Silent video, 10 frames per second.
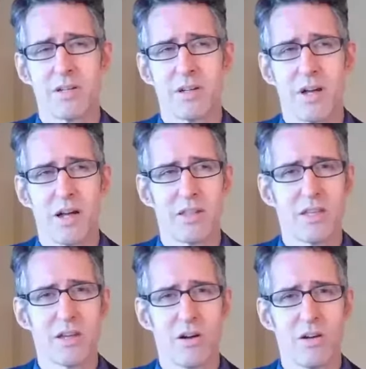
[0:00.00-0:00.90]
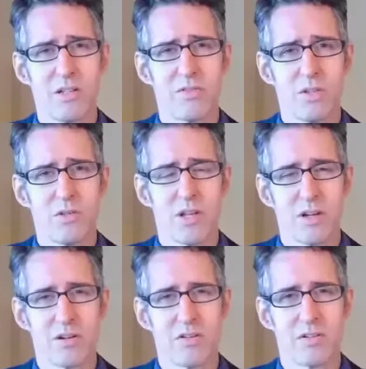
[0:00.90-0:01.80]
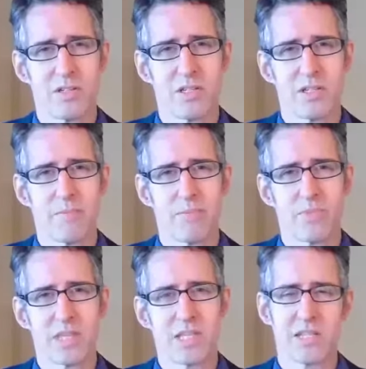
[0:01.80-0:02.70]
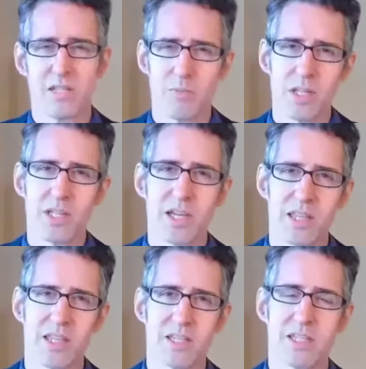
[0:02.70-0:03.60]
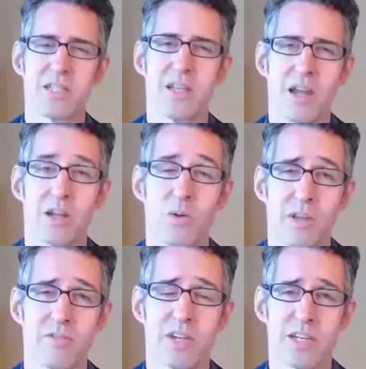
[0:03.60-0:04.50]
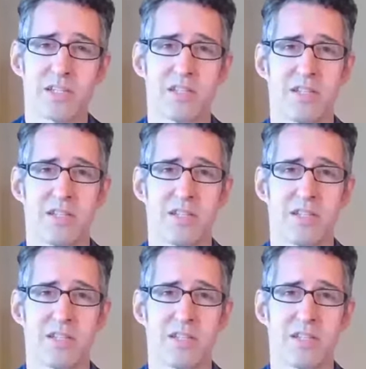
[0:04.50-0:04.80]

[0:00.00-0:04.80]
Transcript: I think all of you know that something like this is not a quick fix.